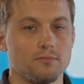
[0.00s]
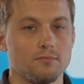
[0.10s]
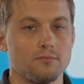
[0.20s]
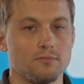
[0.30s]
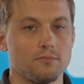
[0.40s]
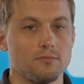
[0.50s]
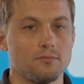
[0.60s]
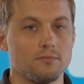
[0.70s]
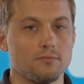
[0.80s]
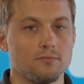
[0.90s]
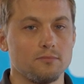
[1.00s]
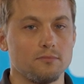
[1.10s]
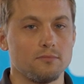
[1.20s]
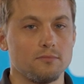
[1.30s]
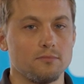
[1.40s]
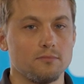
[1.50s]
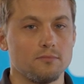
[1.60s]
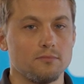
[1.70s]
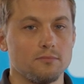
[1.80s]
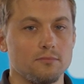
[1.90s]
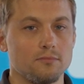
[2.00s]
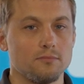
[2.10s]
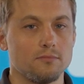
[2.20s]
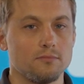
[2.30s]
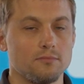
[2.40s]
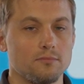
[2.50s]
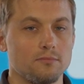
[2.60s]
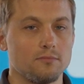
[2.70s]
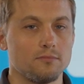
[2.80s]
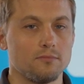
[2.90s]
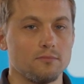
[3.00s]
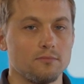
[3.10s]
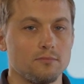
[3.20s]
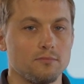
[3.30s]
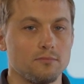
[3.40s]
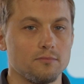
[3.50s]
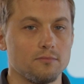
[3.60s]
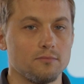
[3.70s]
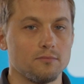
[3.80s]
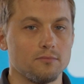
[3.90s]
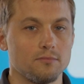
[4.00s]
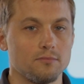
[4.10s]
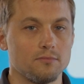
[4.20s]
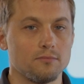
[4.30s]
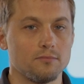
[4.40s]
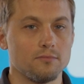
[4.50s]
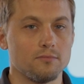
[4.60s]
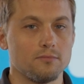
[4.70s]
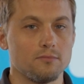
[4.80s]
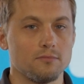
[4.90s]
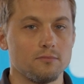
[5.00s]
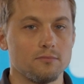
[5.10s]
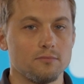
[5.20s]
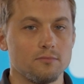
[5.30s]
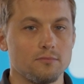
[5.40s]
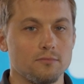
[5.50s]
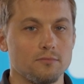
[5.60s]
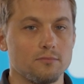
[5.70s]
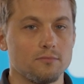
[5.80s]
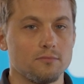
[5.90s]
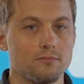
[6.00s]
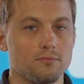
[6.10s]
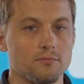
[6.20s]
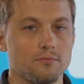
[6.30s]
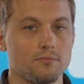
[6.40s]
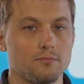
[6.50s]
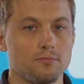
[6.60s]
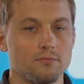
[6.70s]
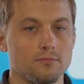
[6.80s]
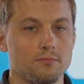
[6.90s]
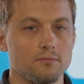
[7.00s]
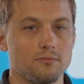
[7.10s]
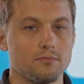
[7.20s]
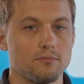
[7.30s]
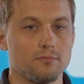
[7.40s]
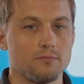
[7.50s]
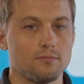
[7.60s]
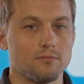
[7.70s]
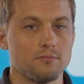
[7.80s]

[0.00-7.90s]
[no speech]